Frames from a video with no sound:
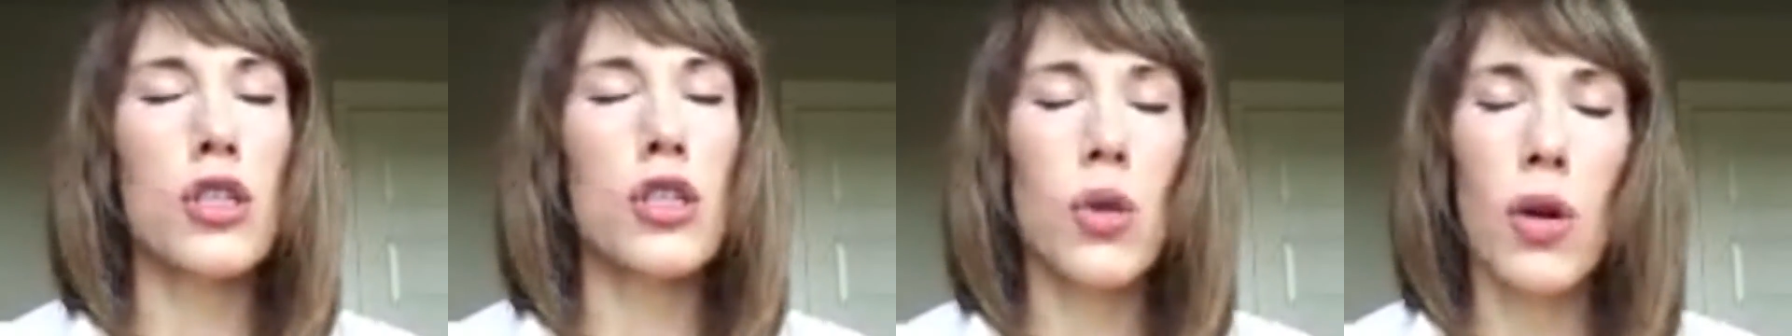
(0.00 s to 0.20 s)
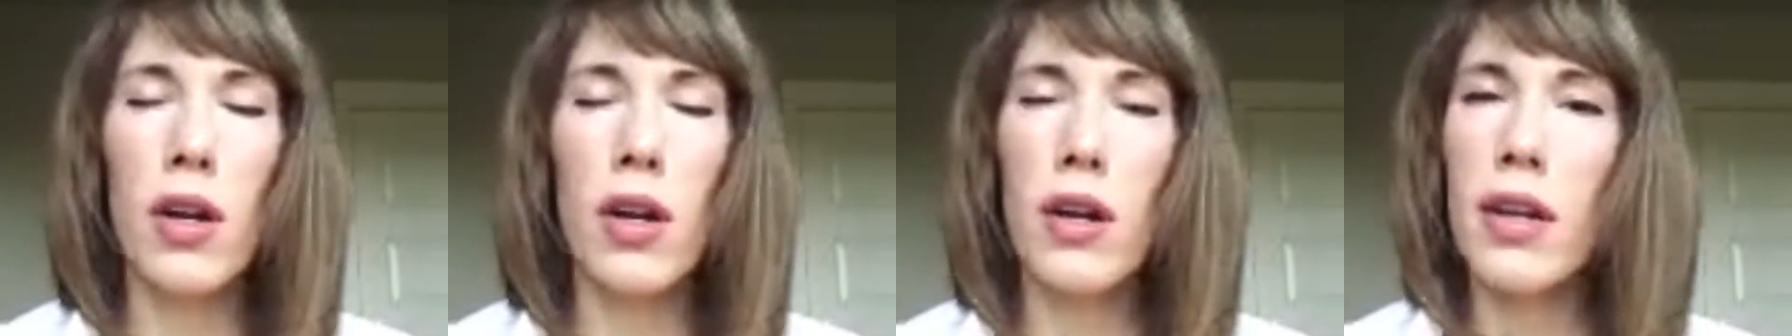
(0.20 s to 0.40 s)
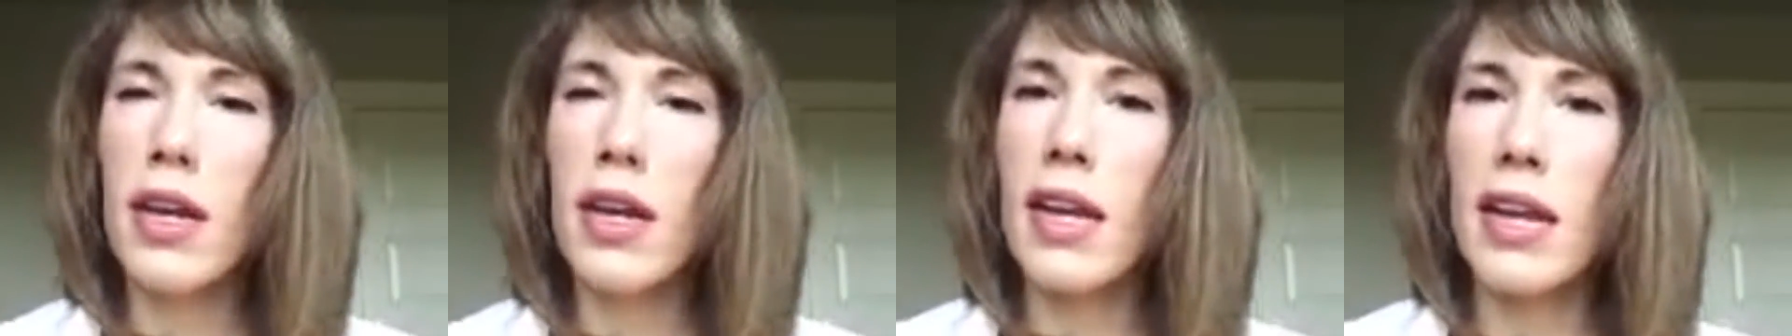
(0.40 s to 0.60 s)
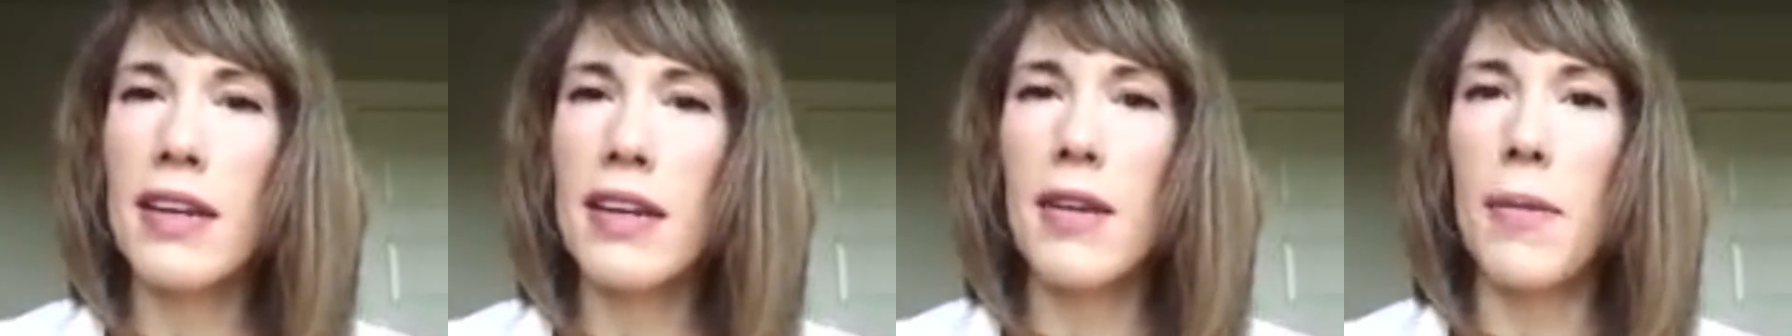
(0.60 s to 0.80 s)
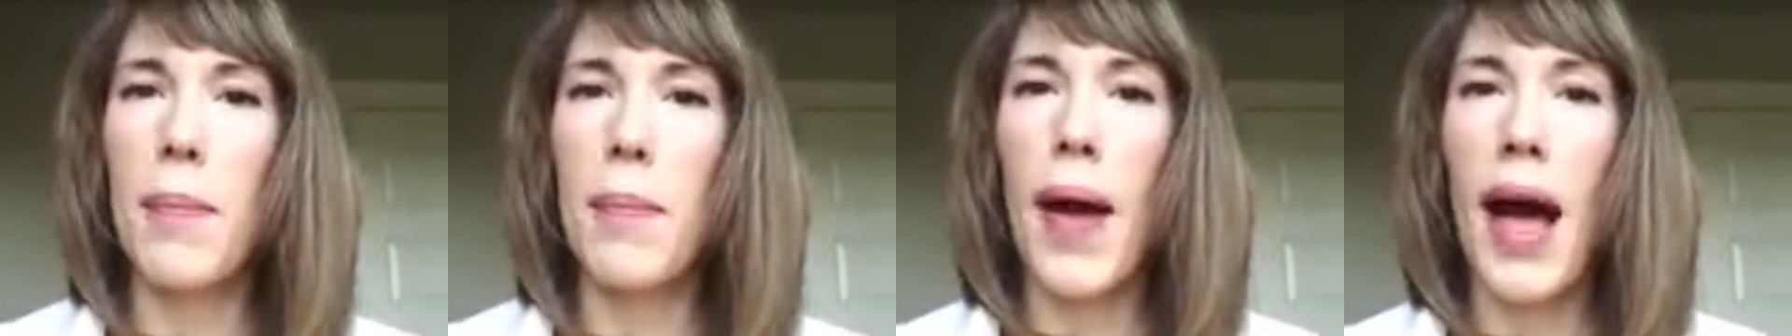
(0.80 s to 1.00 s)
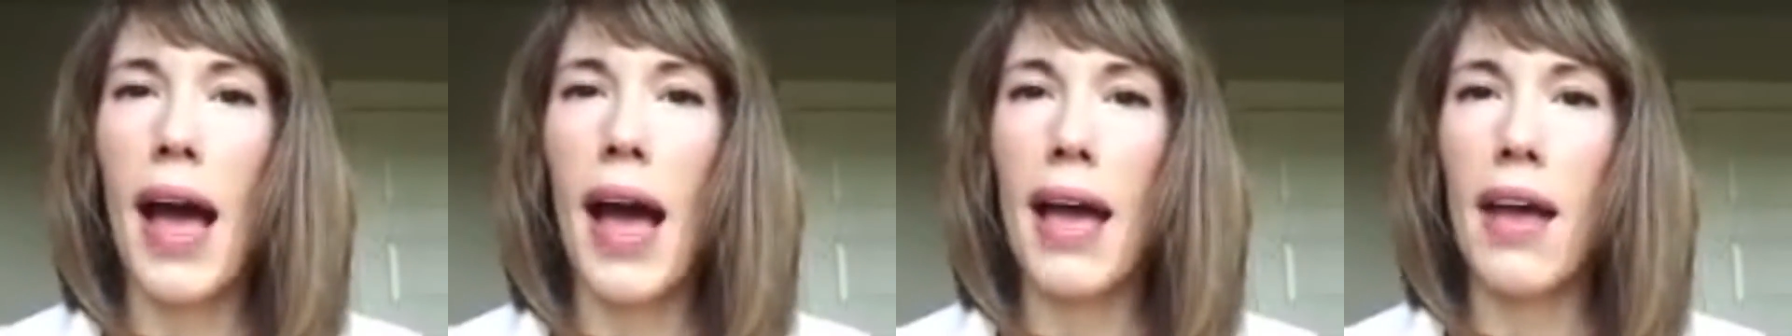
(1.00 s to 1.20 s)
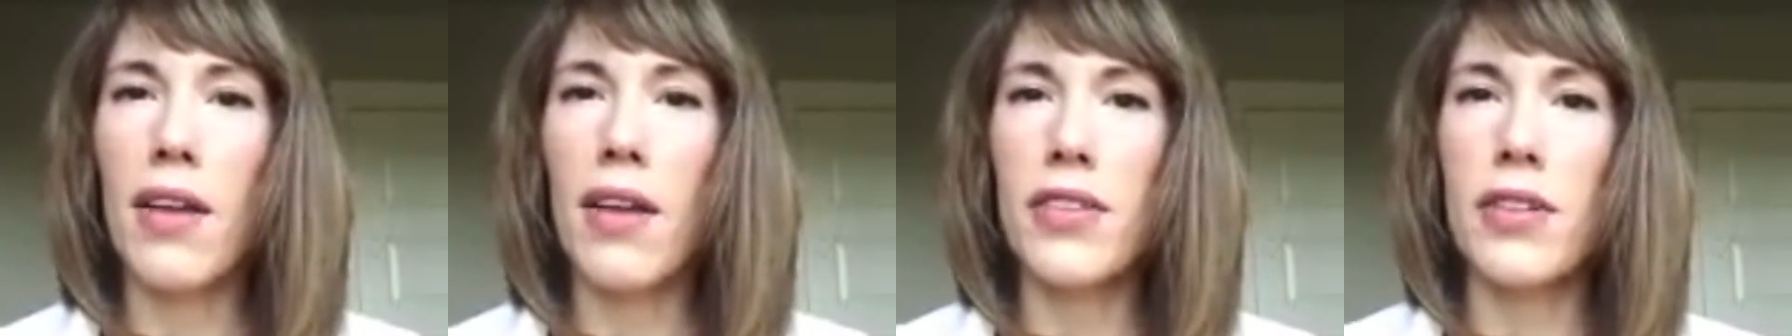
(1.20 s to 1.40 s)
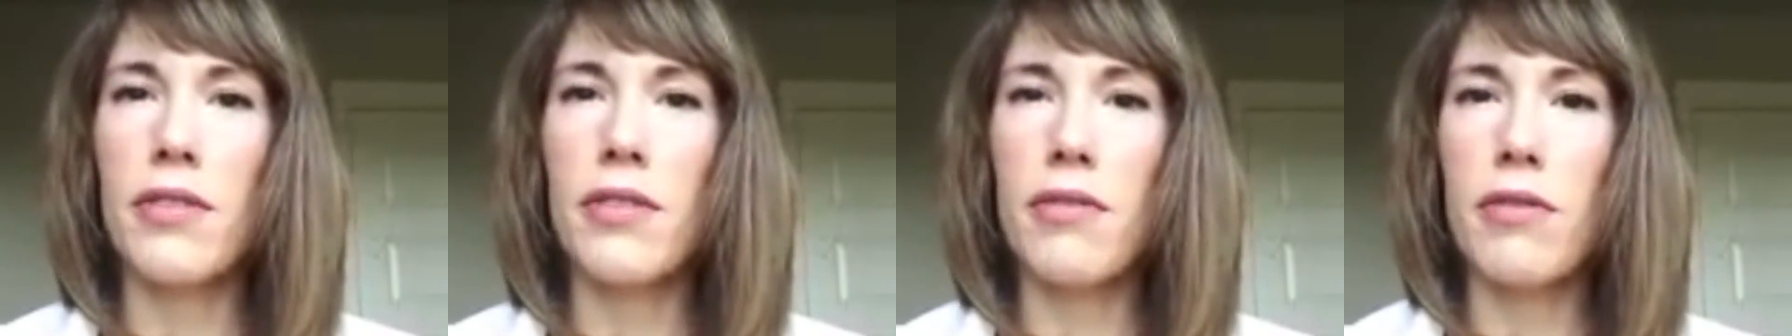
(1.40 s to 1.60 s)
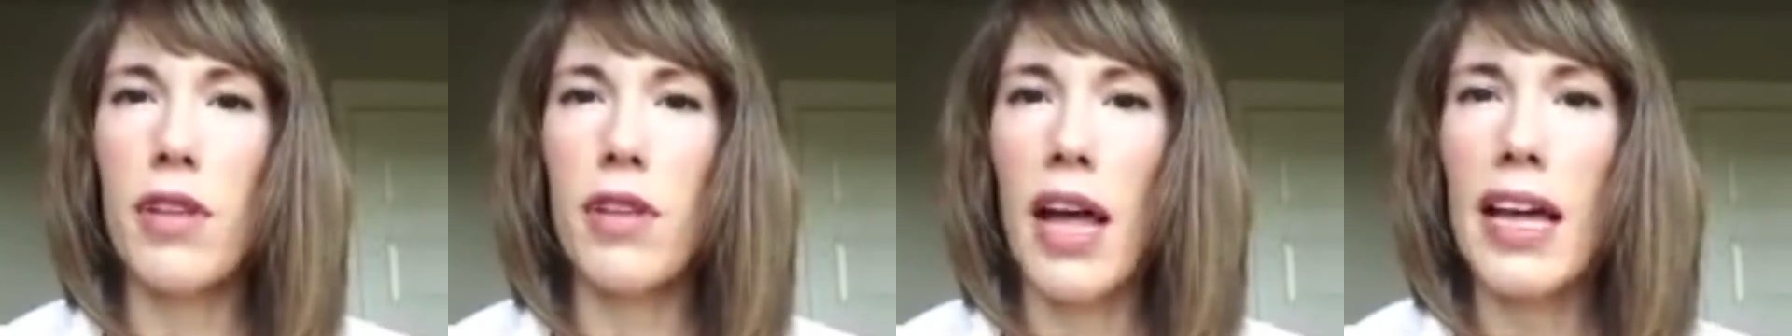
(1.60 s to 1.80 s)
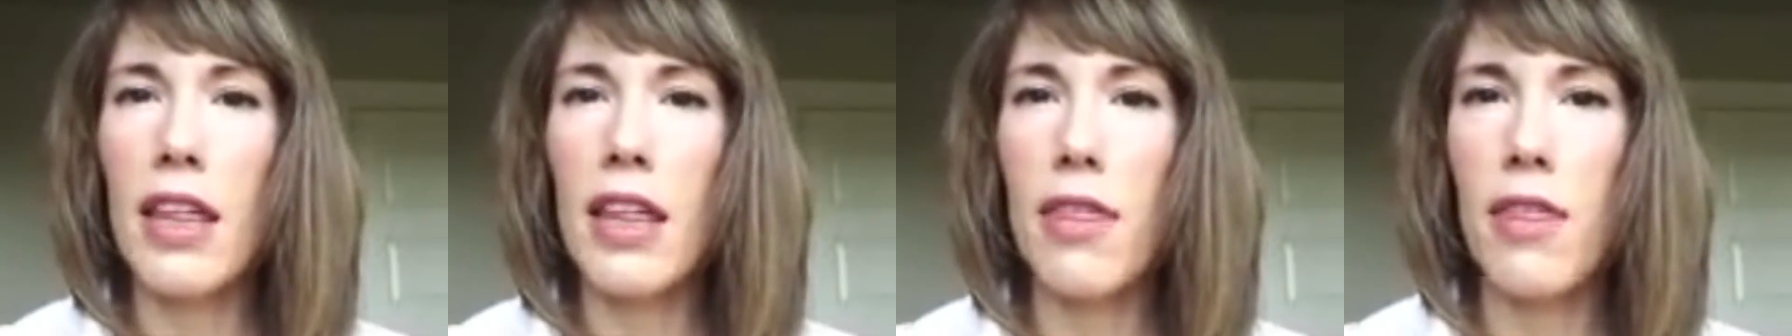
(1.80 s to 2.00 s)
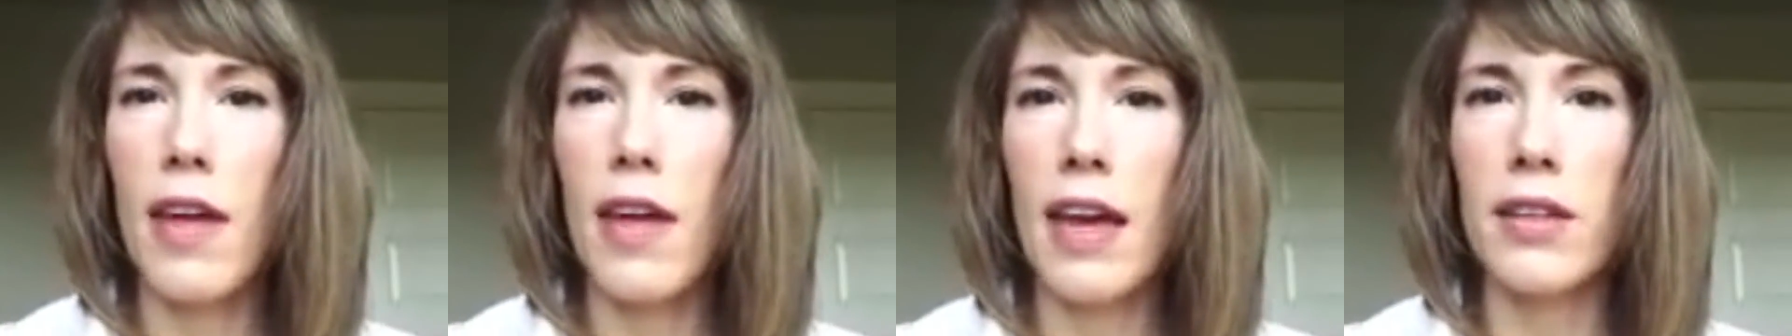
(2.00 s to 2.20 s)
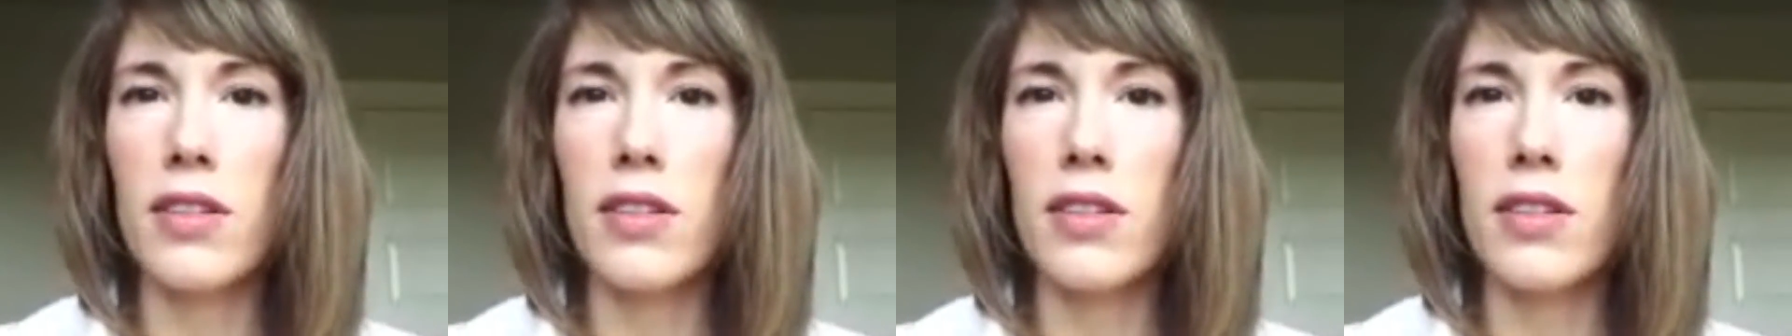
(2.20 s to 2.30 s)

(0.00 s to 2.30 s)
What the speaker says: sort it into piles of like things.